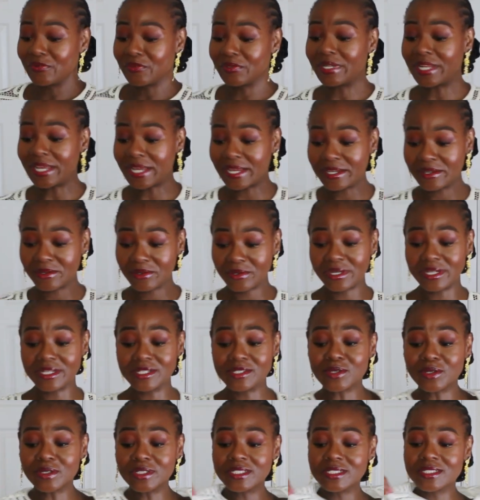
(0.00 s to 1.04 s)
you like, you can
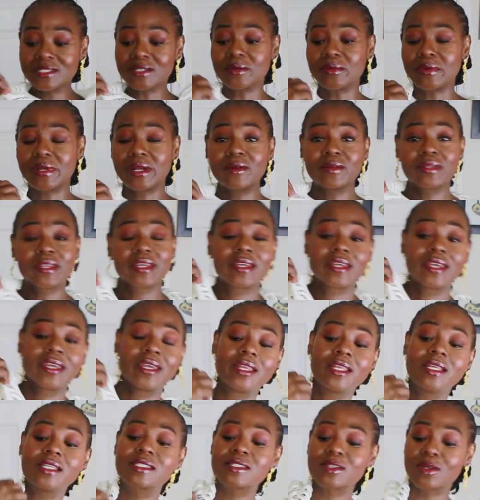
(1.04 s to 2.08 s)
turn it around again.
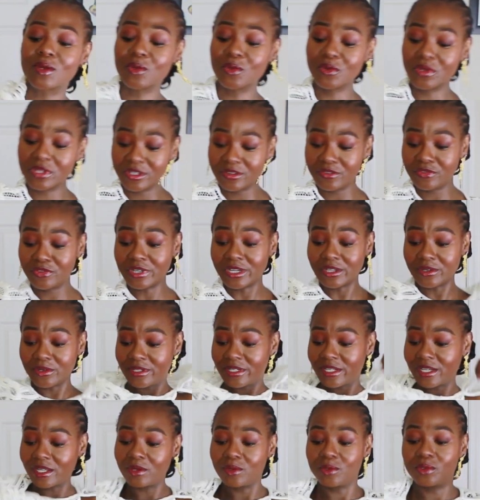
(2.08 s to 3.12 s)
It's going to give you
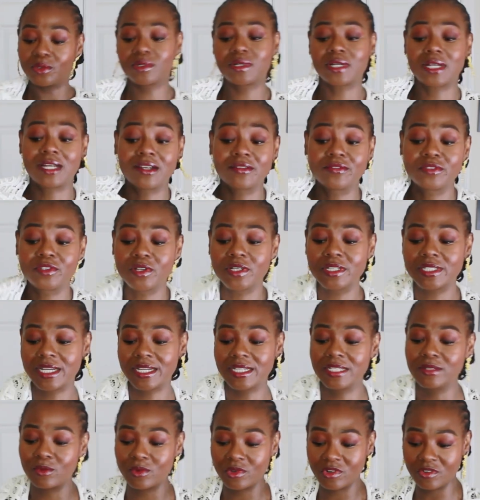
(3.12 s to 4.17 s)
another look. I've done that
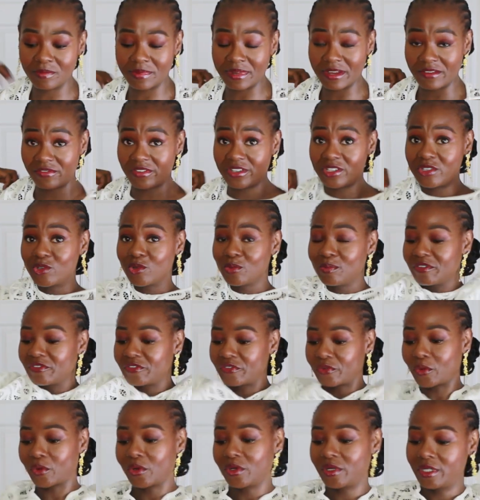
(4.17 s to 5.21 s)
in one of my videos
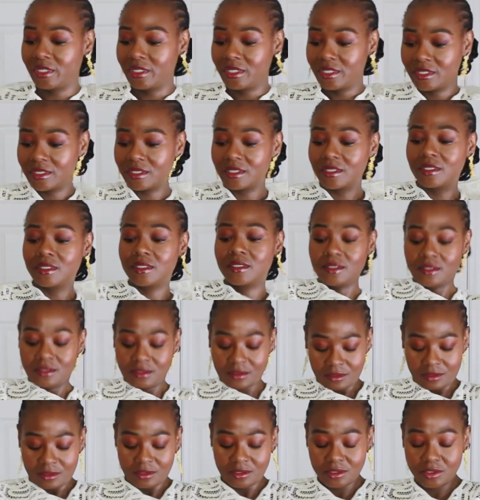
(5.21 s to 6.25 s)
before.
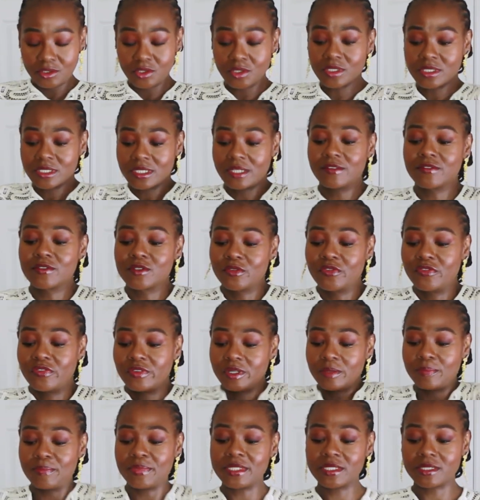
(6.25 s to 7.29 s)
You just have to
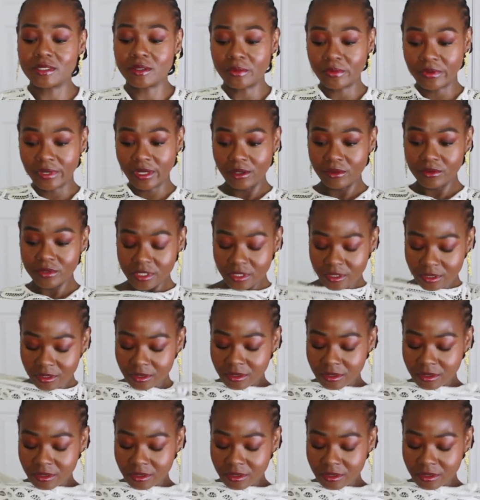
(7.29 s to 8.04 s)
flip it around.